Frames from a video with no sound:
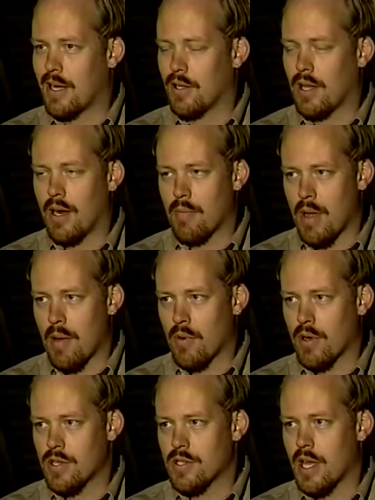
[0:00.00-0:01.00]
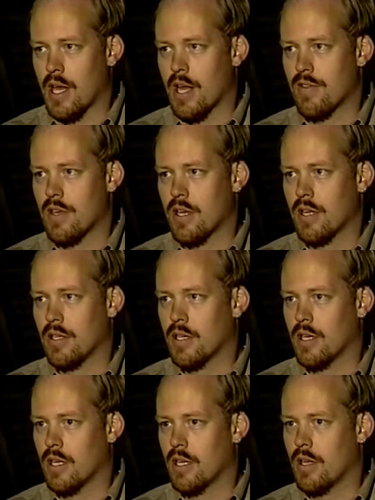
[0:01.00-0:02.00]
a lot of memories, and I think it
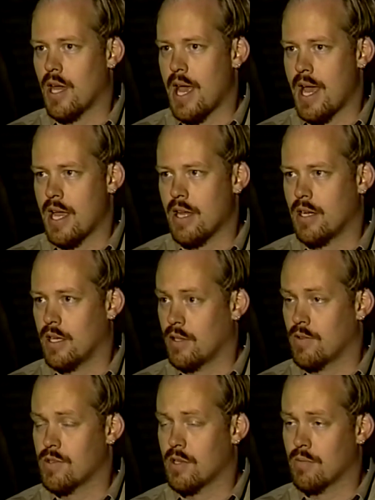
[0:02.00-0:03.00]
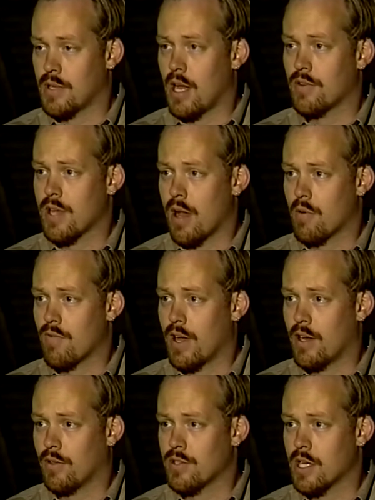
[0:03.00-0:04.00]
can aid in some downtown
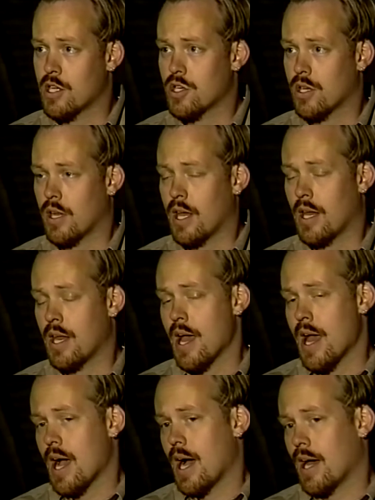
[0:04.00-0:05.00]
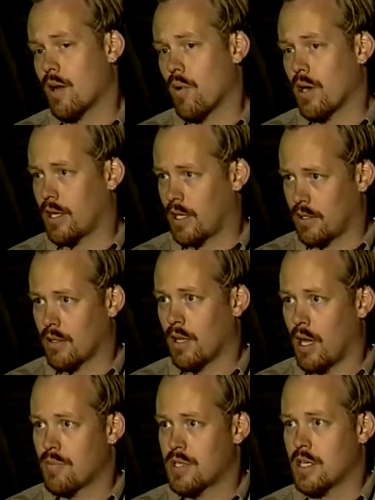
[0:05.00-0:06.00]
revitalization. And I don't want to get
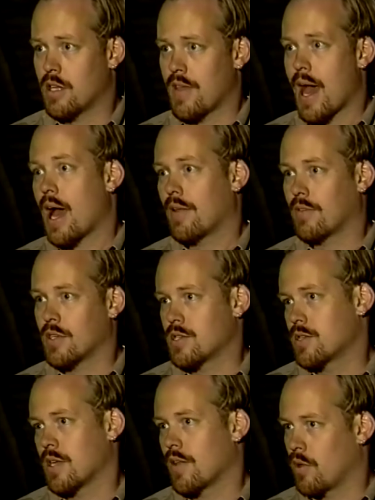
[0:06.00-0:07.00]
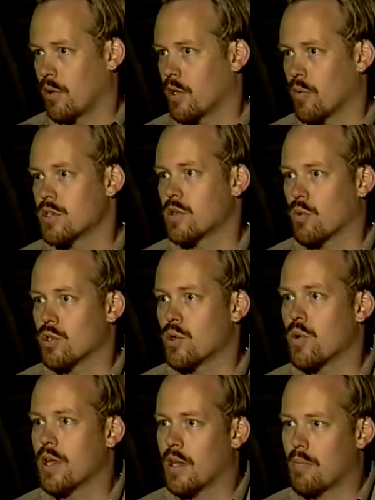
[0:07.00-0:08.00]
lumped into that. This is not the only reason we're
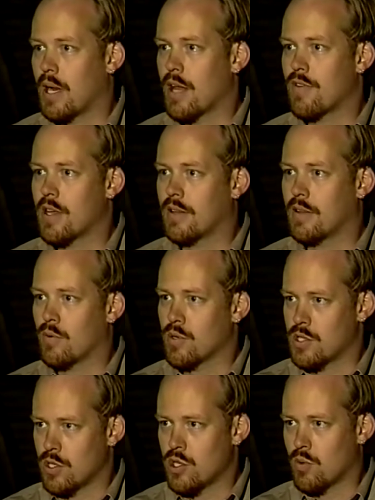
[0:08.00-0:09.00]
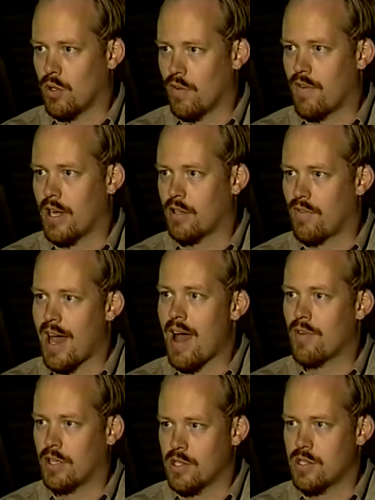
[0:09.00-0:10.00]
doing it, but I think the residual effect of
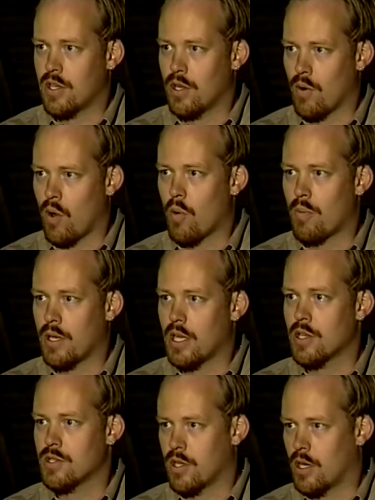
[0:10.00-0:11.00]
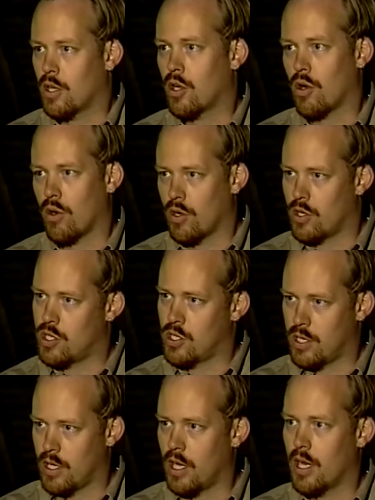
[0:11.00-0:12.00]
having this theater open is going to encourage
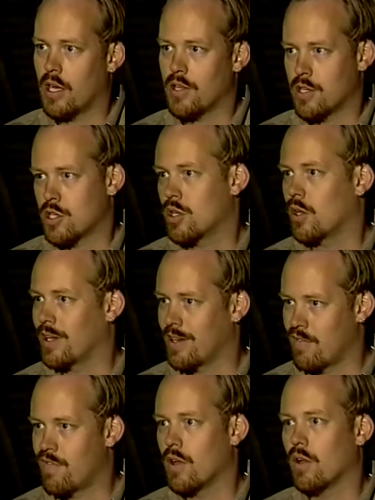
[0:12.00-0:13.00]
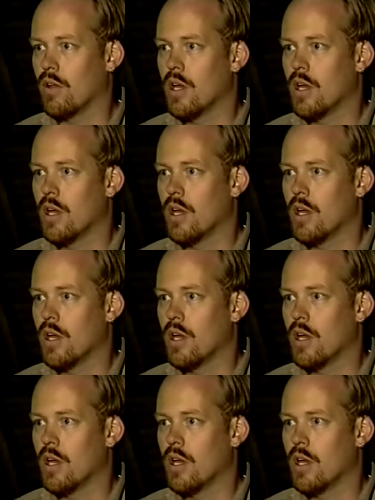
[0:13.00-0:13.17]
additional infill